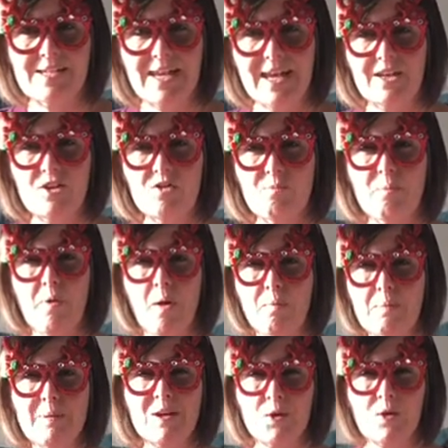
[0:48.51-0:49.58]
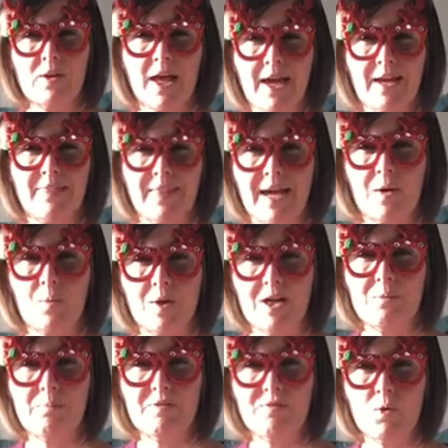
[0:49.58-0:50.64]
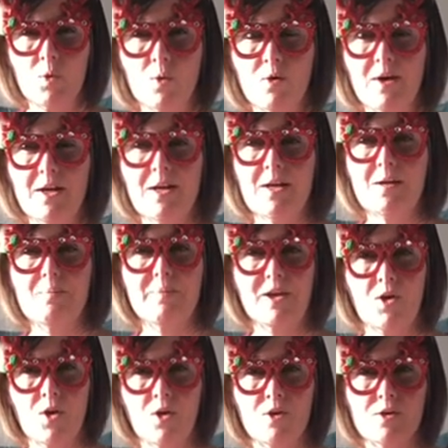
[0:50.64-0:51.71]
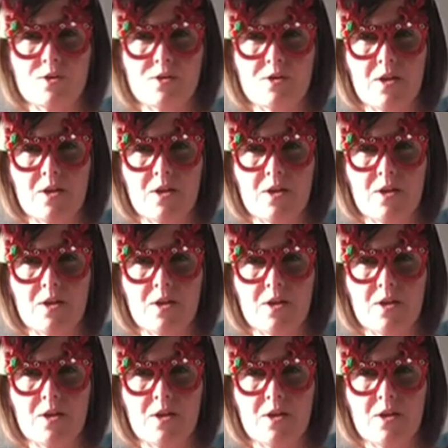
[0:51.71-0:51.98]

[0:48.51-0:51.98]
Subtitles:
And you've probably all heard that word before because